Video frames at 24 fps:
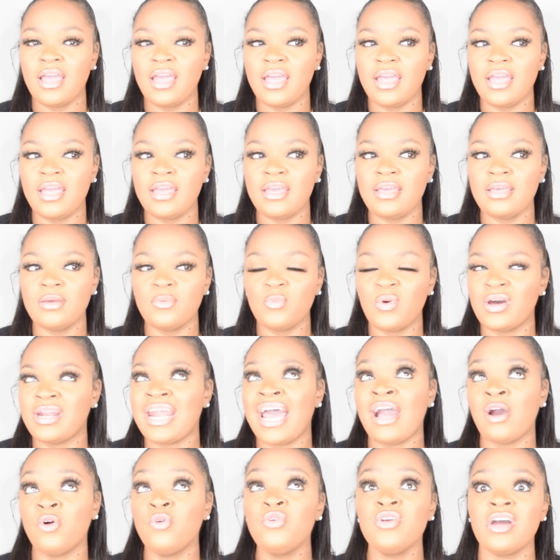and well,
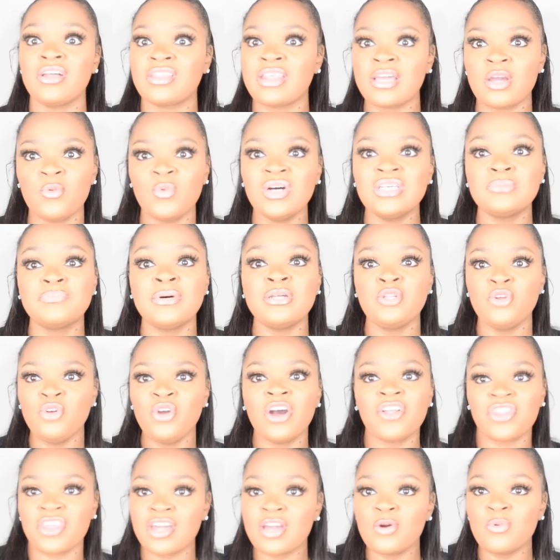not who y'all think it was, but do
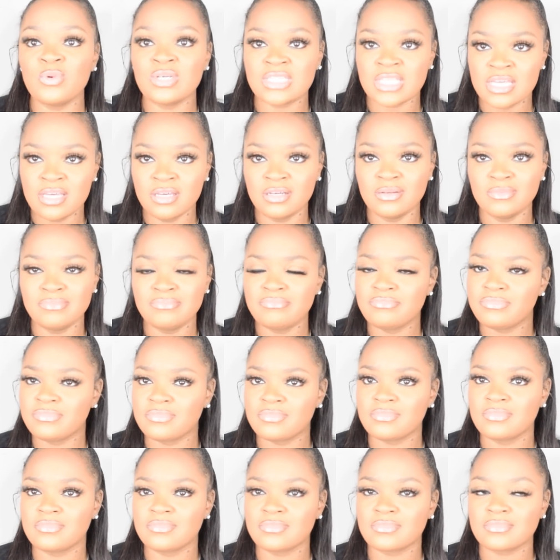y'all think it was him?
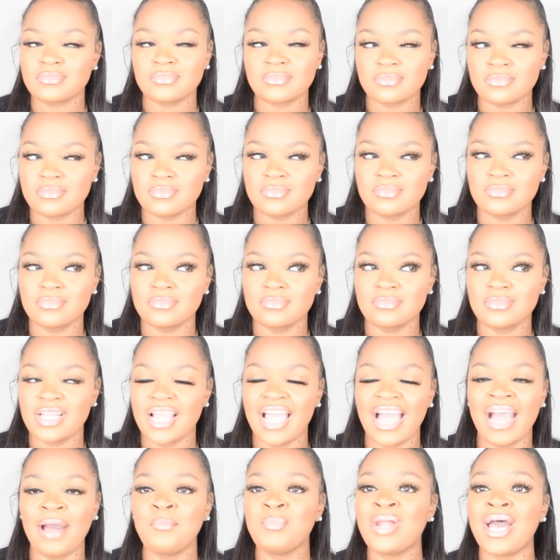
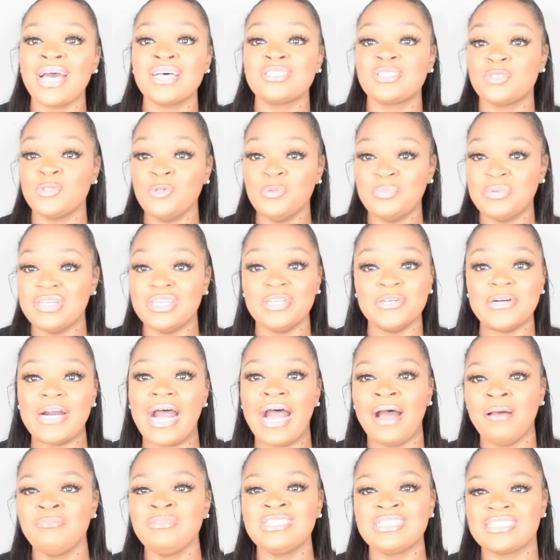I'm not stupid, y'all.
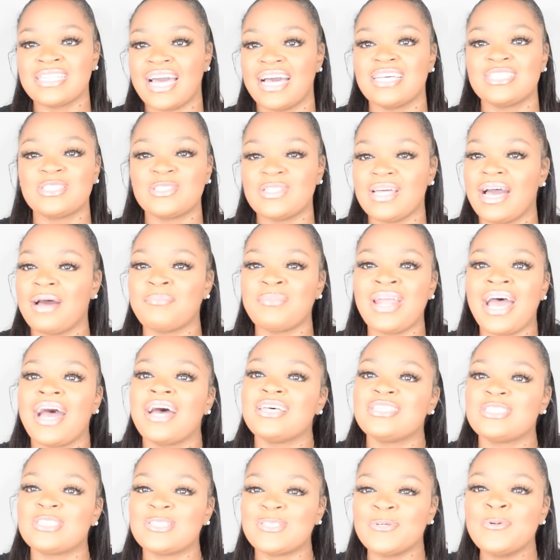I'm
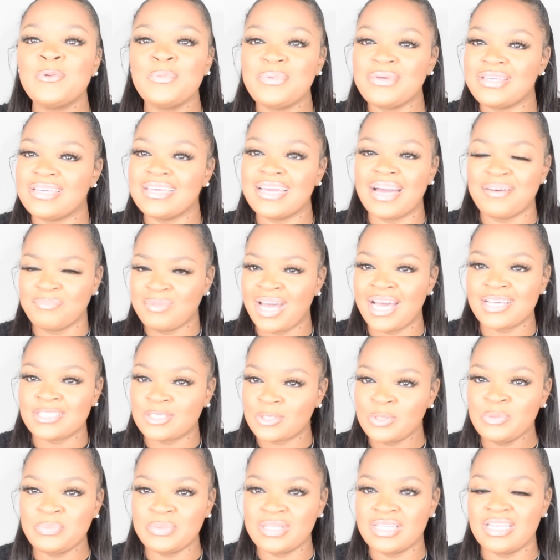not
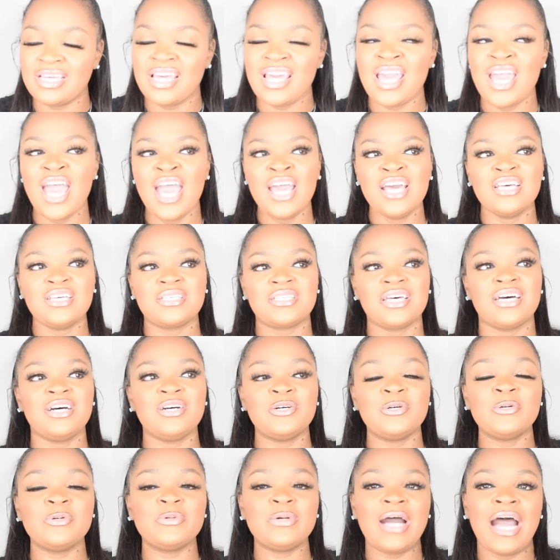stupid.
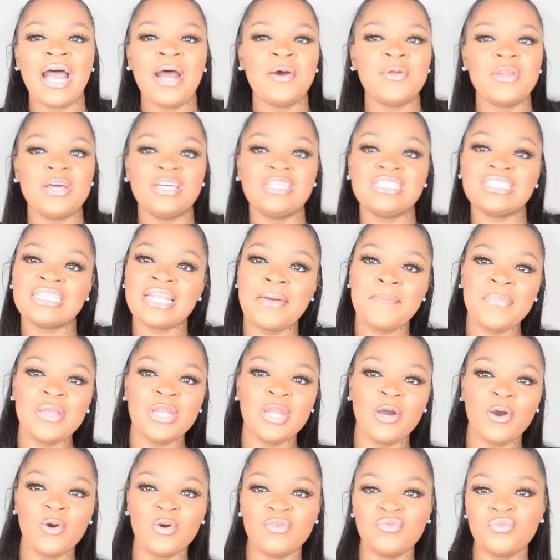So I don't know, just let me
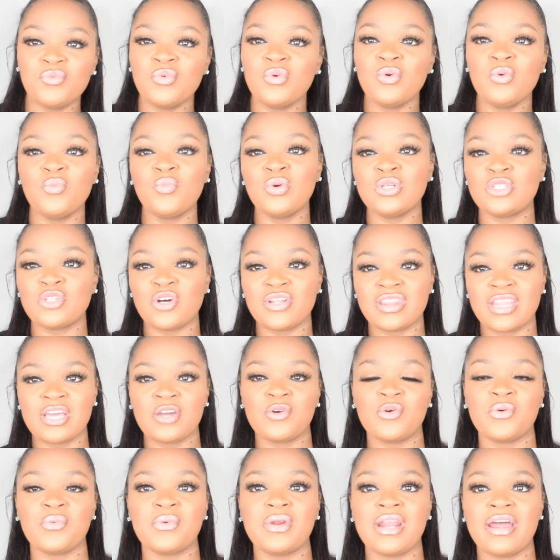know what y'all think
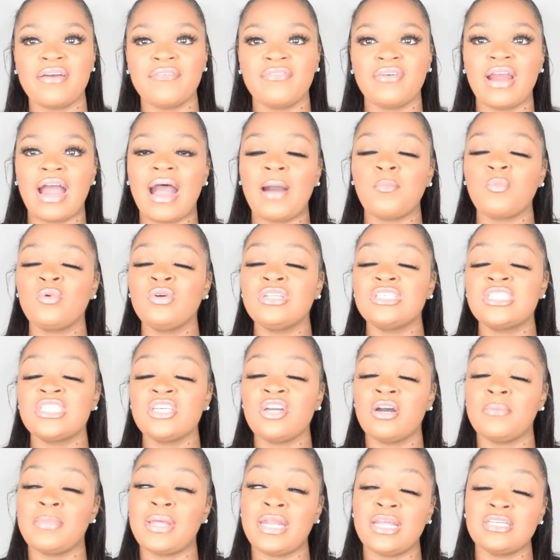or whatever. I'm gonna see
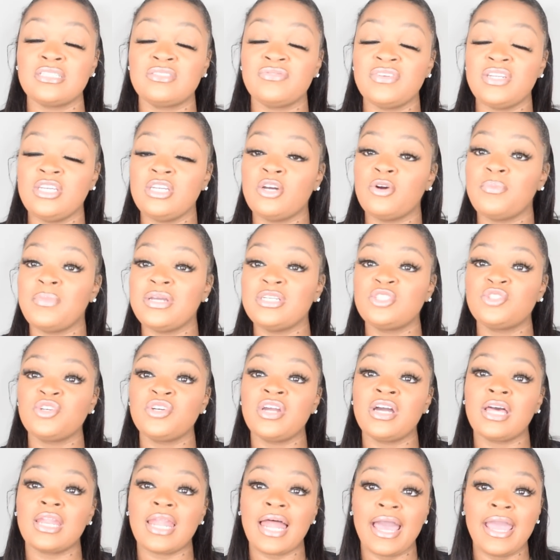y'all in my next video. Make sure
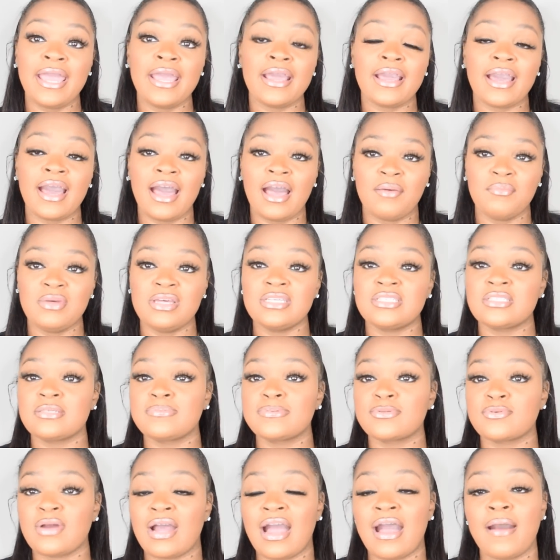y'all like, comment,
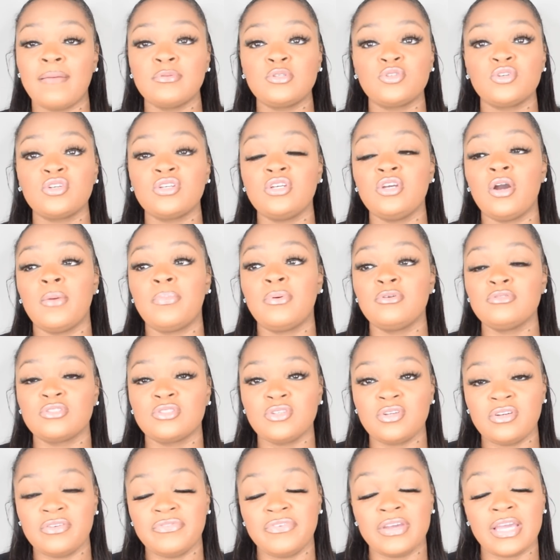subscribe, turn on your post
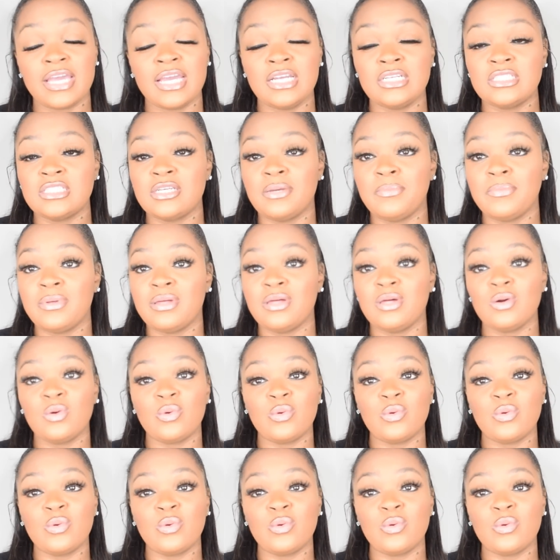notification bell,